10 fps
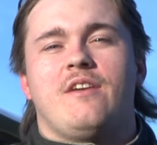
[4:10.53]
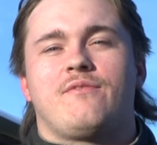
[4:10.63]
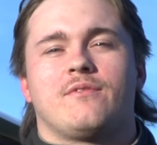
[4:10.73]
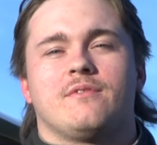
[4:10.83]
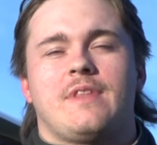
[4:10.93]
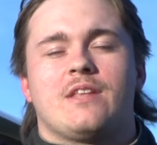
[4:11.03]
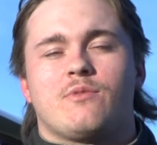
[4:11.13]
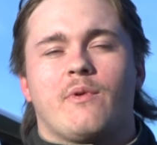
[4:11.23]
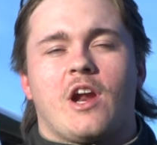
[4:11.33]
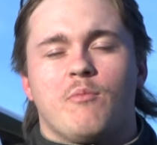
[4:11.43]
if that's
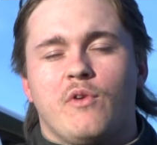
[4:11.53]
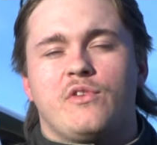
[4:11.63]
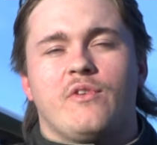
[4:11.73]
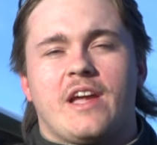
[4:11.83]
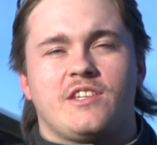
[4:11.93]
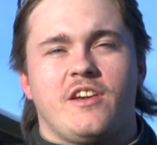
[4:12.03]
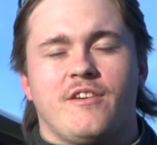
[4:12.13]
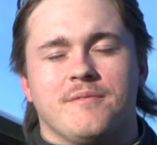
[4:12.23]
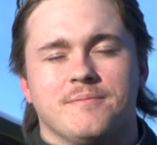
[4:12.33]
what we're going to move to next year.